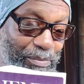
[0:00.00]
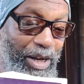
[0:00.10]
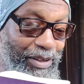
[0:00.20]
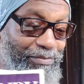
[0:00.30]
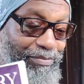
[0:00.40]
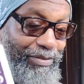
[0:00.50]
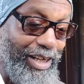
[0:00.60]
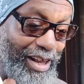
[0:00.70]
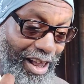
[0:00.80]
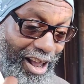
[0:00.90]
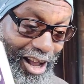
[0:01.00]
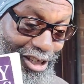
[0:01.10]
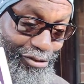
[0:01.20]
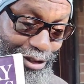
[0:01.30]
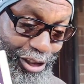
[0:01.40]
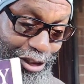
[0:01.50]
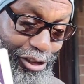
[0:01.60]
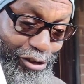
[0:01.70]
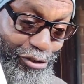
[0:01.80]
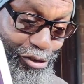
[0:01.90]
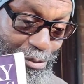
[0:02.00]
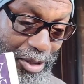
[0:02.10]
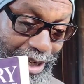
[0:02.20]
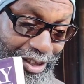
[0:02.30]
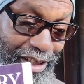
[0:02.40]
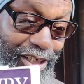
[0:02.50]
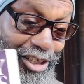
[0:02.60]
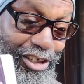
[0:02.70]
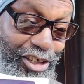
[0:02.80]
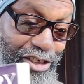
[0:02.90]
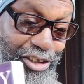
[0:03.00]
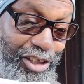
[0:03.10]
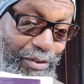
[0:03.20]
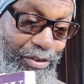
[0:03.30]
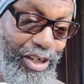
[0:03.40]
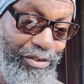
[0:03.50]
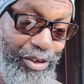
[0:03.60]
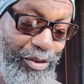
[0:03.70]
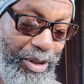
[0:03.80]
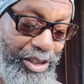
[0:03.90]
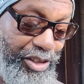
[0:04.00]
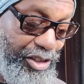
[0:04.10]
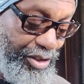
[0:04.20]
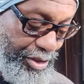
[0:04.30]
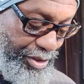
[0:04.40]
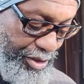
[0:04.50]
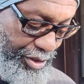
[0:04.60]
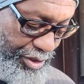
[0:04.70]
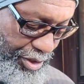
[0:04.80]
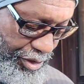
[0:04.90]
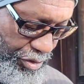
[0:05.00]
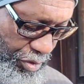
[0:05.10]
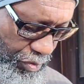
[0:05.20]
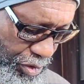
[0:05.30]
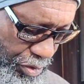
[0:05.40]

Dumas. Henry Dumas. Get yourself a Henry Dumas. This is this is a short,